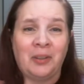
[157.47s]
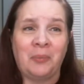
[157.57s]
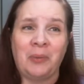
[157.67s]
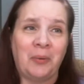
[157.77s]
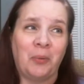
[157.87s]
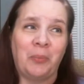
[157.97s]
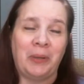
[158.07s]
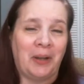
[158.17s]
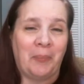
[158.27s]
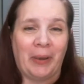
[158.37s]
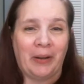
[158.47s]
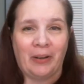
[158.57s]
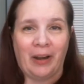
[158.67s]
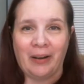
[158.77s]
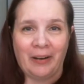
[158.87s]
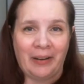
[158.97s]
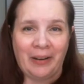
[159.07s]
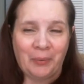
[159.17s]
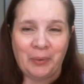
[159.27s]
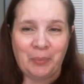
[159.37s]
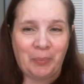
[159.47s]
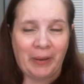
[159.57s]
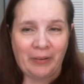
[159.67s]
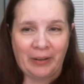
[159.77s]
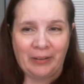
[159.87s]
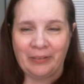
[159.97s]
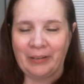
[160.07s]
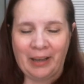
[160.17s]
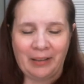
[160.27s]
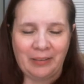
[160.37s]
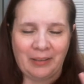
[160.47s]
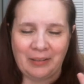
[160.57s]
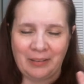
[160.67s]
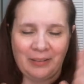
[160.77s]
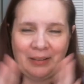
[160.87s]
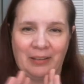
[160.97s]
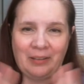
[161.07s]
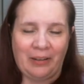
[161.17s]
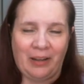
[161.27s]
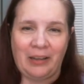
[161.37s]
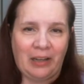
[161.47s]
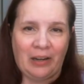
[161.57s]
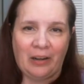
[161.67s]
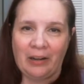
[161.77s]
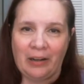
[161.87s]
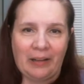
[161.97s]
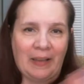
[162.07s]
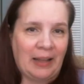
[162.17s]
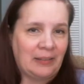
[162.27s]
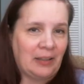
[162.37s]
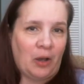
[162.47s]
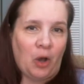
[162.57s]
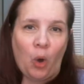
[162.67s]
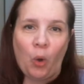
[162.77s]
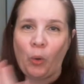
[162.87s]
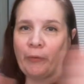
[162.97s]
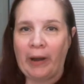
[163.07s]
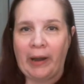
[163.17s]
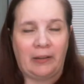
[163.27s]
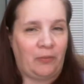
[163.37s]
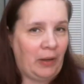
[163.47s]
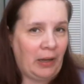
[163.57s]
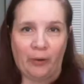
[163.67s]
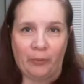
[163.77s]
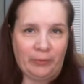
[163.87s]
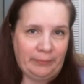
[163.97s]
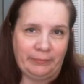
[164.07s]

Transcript: Someday we'll be in a better area with better internet. The, the internet here, that's a whole rant video.